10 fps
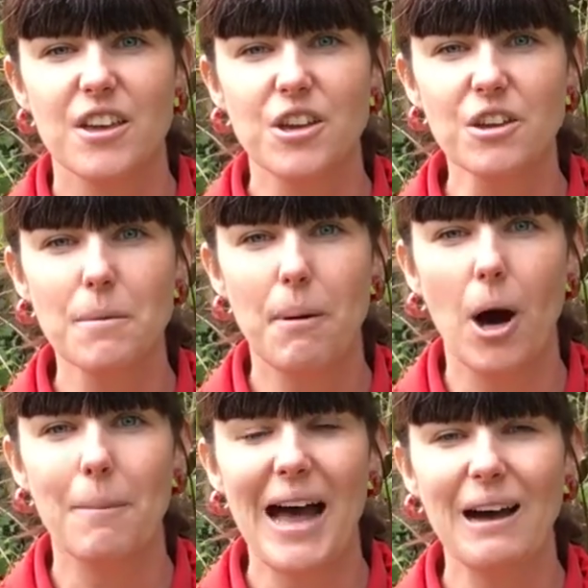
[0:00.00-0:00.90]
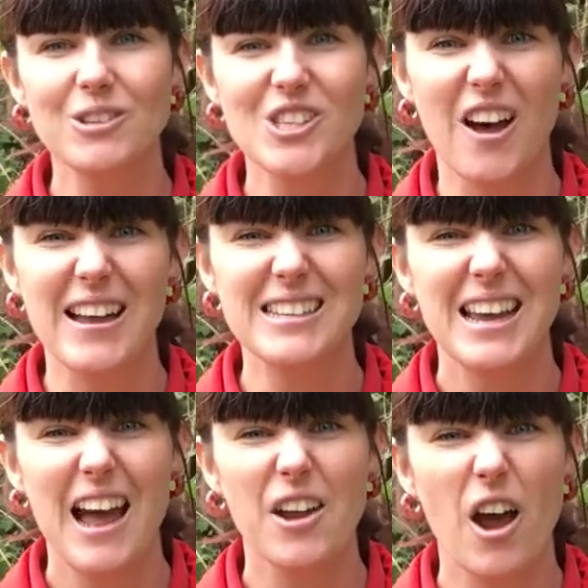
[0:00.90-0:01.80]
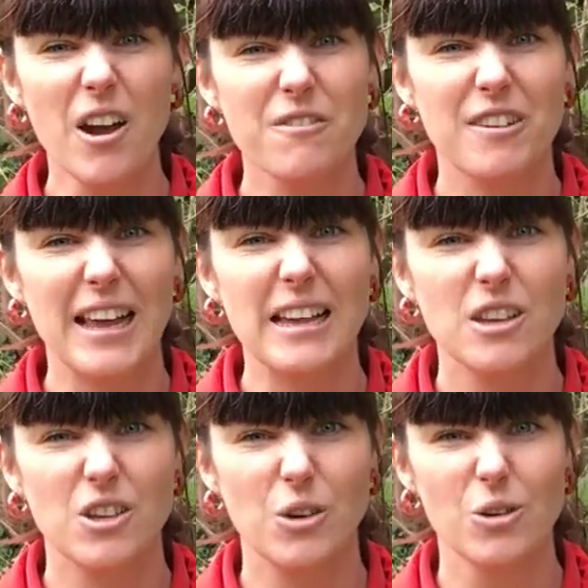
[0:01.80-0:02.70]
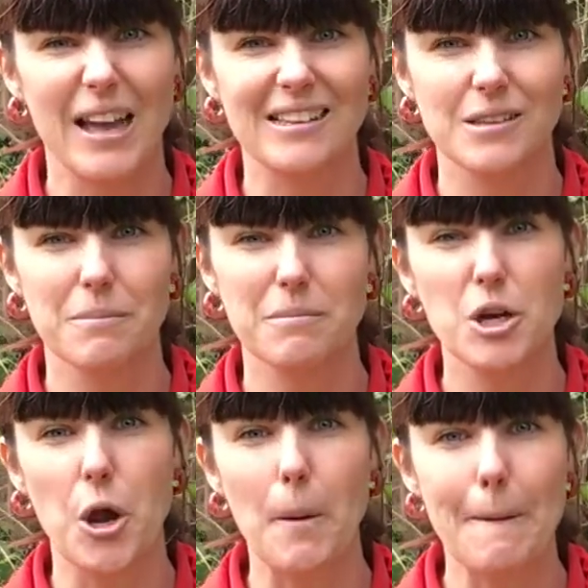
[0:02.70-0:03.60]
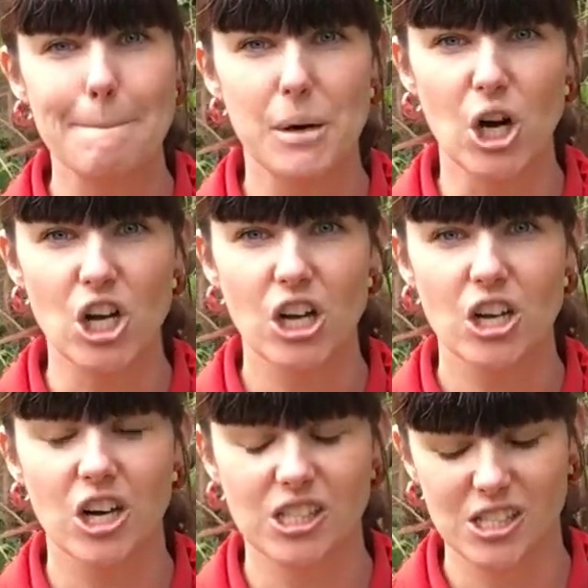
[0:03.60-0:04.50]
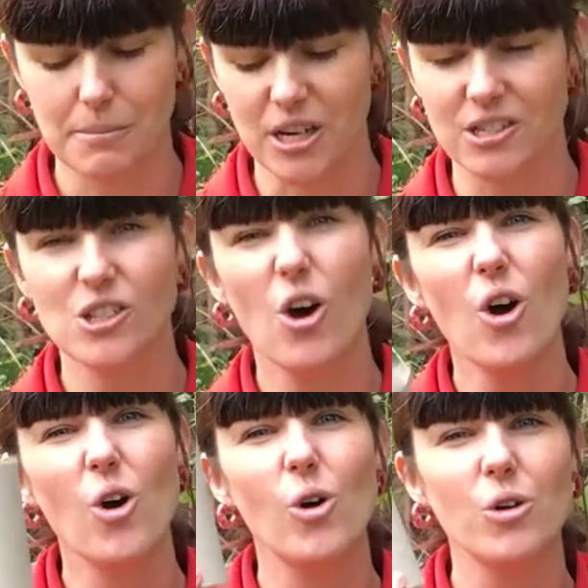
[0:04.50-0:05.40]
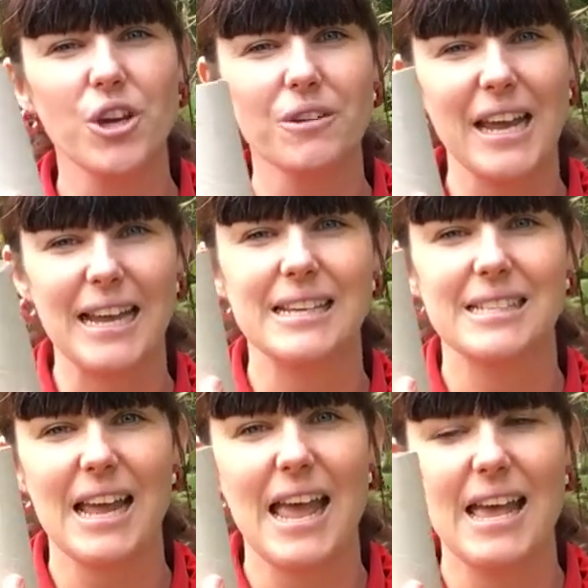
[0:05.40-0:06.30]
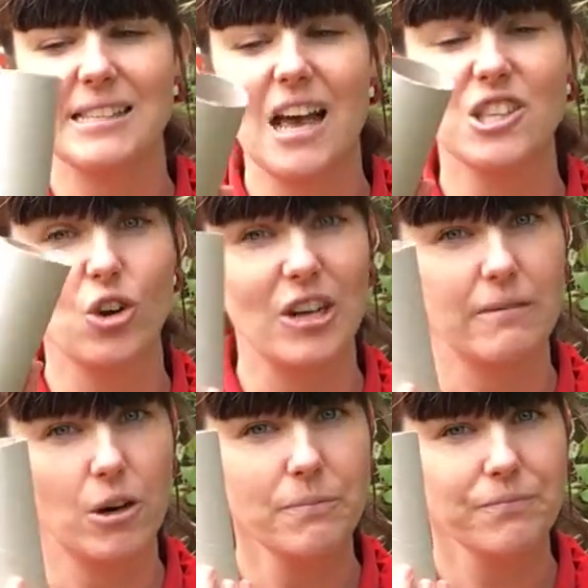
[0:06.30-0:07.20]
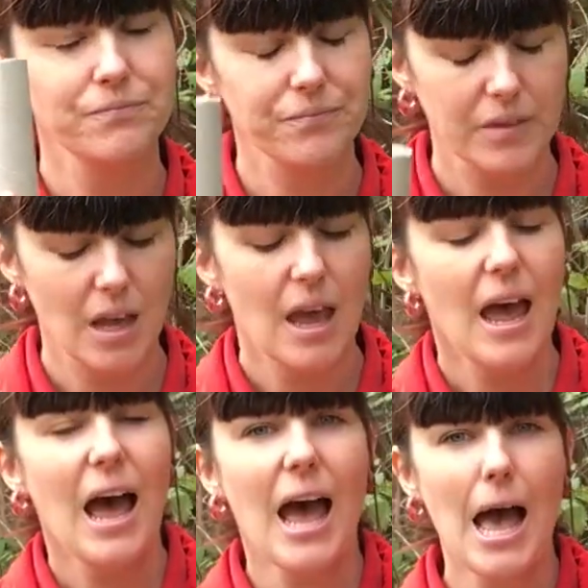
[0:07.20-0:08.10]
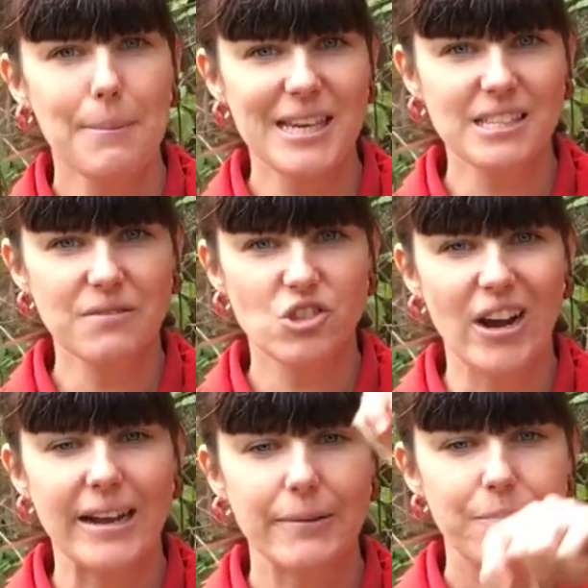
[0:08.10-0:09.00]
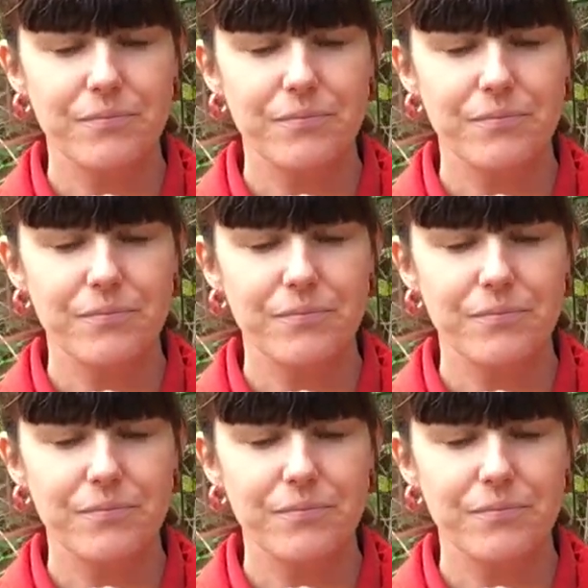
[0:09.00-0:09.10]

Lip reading: that you can pop outside and hopefully you'll get some new bug customers. All you need is a toilet roll, a piece of string,